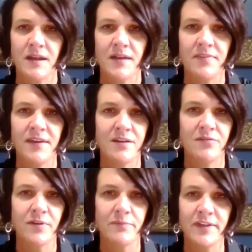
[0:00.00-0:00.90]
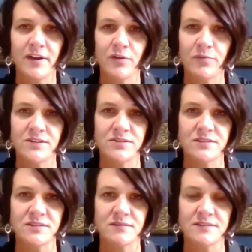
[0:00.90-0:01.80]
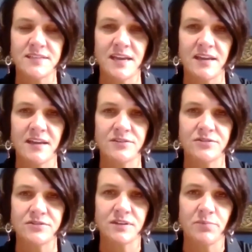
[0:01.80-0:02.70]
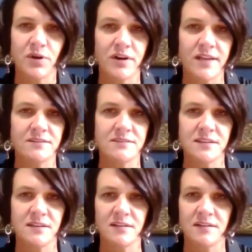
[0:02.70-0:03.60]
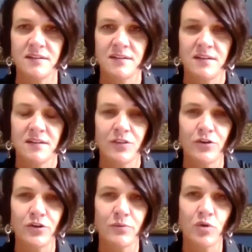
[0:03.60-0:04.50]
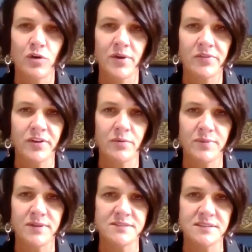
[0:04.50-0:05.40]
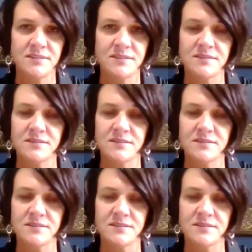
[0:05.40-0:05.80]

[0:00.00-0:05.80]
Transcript: And then from there, we just take interested parties and learn more about their business,